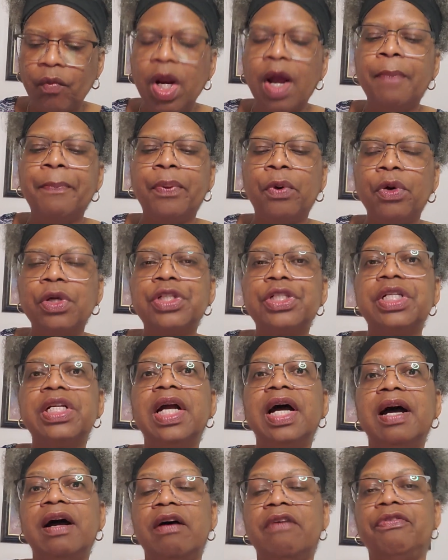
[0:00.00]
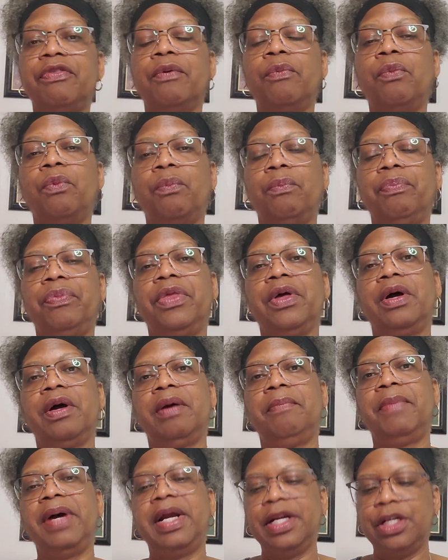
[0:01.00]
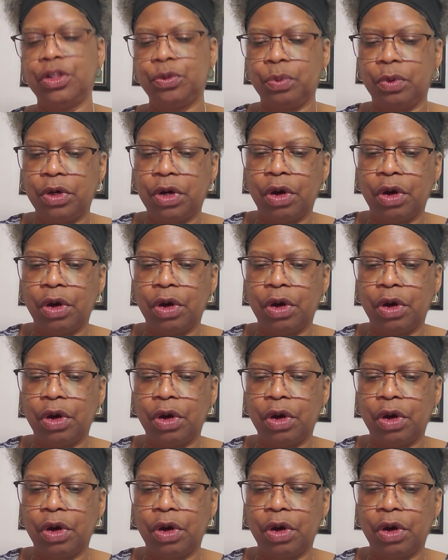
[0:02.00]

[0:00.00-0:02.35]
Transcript: a portion of the monies will